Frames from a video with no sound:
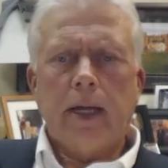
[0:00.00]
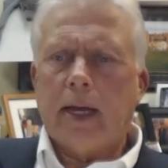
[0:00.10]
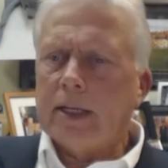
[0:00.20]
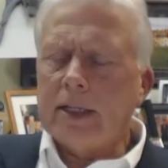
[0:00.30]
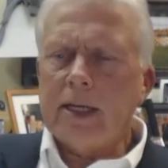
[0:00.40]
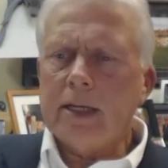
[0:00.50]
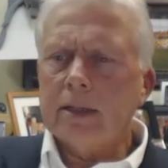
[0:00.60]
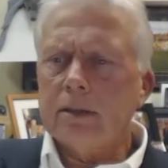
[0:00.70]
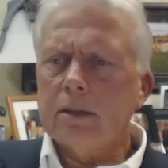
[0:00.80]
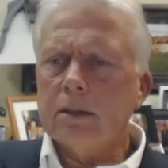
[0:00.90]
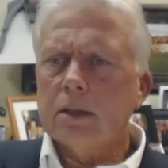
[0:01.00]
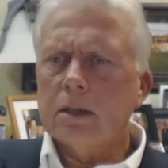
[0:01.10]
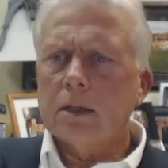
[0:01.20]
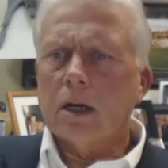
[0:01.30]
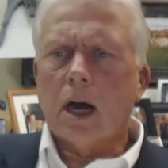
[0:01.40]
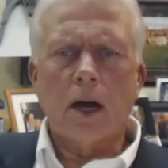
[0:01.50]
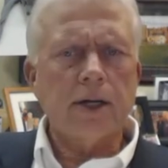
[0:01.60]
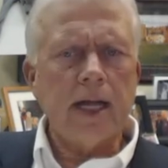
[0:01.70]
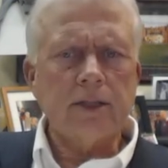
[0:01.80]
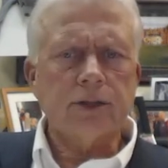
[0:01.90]
And again, our
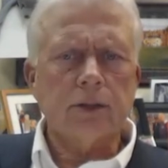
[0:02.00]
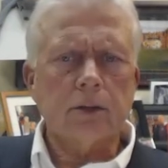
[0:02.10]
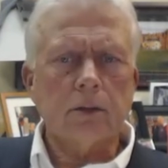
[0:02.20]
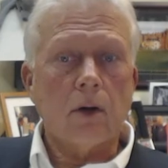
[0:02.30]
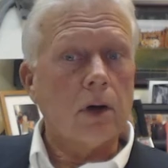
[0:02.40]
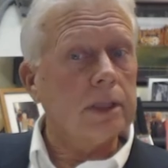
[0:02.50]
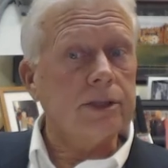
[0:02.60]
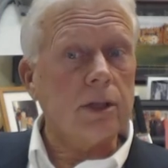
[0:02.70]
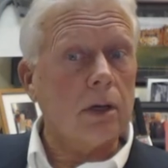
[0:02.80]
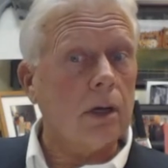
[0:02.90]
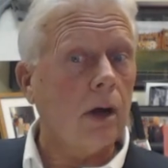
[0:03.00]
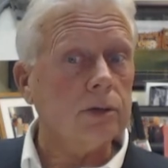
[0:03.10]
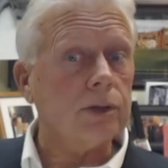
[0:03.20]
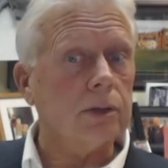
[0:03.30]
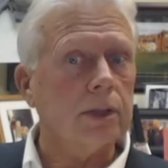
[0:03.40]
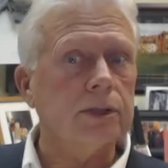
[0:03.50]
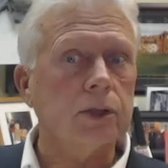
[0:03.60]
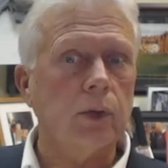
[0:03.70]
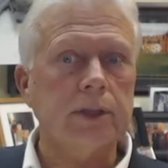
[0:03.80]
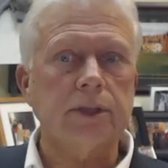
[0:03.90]
nature, or at least our culture, is
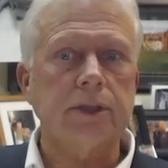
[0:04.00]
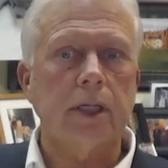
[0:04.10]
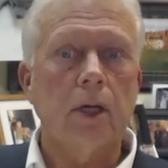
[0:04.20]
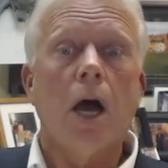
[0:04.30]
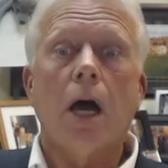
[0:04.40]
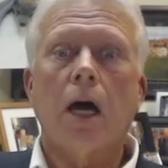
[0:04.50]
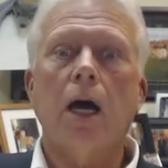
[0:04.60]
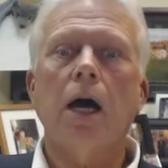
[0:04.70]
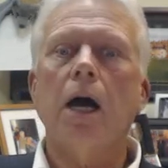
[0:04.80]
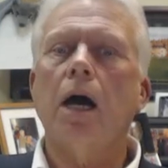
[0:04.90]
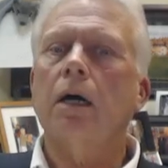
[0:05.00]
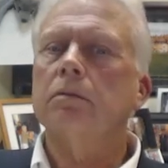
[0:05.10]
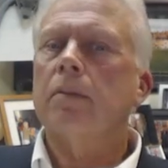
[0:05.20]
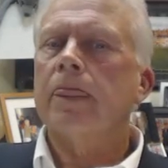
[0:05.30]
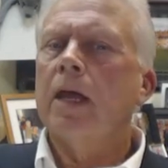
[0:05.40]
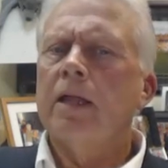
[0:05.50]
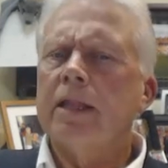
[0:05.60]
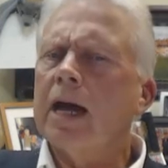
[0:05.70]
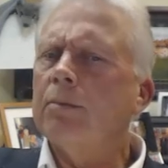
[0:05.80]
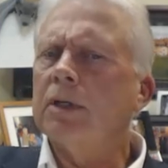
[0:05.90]
quick to say,
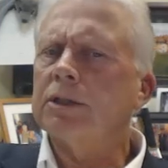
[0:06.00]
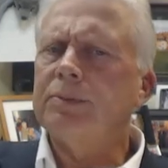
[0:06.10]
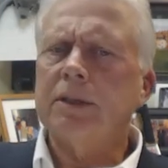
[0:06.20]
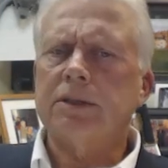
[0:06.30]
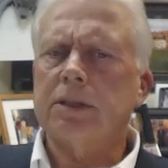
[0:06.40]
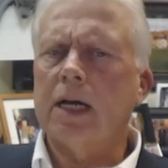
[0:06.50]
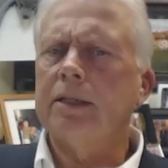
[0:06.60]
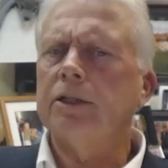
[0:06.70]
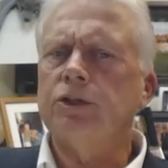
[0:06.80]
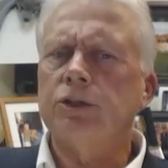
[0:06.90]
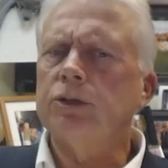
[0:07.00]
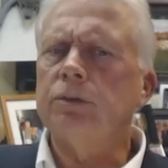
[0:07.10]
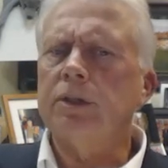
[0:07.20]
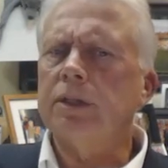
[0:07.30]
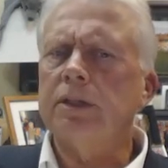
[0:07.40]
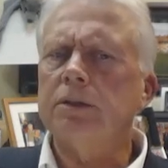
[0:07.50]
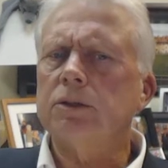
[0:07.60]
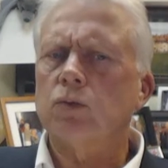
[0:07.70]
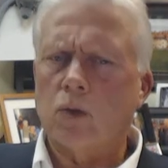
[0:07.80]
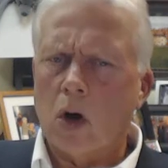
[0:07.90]
that must be a sign that you're doing
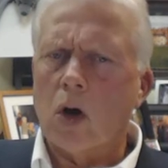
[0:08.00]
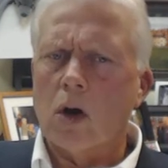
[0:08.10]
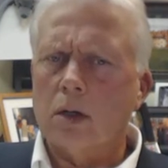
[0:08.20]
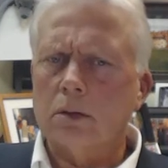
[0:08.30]
things wrong.